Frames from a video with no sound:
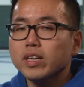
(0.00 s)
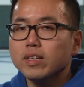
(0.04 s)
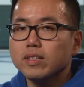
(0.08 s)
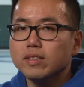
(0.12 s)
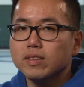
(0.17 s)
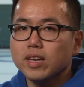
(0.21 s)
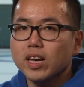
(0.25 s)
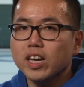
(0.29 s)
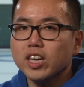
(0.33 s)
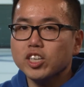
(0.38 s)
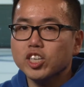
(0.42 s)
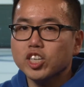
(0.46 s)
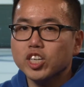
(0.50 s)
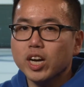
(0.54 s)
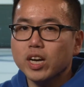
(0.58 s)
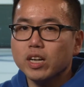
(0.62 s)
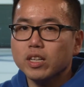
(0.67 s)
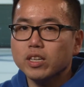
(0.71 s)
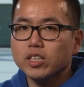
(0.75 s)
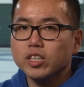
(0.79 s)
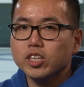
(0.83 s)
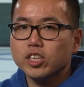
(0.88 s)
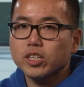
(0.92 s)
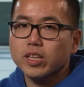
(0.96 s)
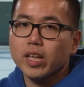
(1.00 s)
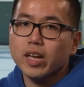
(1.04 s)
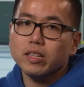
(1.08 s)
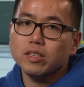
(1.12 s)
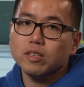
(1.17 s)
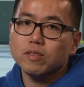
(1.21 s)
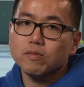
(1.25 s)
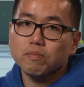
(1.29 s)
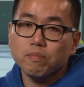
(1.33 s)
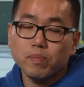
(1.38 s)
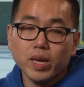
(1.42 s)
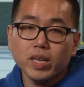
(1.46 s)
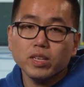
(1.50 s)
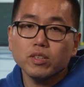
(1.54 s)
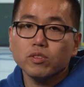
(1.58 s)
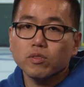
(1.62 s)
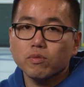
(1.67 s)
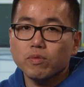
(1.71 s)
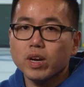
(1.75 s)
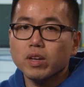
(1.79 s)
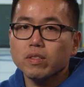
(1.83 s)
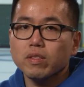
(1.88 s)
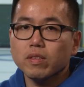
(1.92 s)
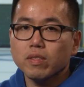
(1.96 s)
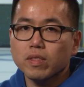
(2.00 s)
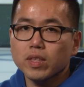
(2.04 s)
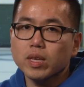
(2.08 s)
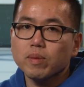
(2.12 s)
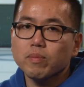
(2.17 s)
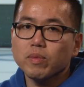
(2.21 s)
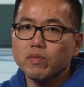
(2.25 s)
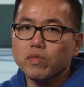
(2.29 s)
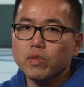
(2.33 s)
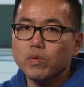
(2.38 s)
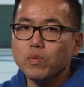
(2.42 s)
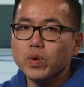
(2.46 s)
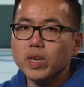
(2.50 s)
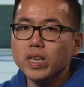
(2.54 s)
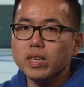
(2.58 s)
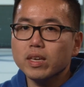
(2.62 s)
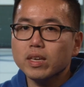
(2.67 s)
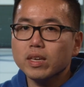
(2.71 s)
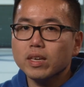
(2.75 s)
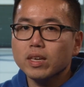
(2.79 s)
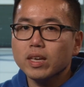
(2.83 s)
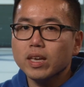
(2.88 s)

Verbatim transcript: a design challenge that's based around the theme of the week.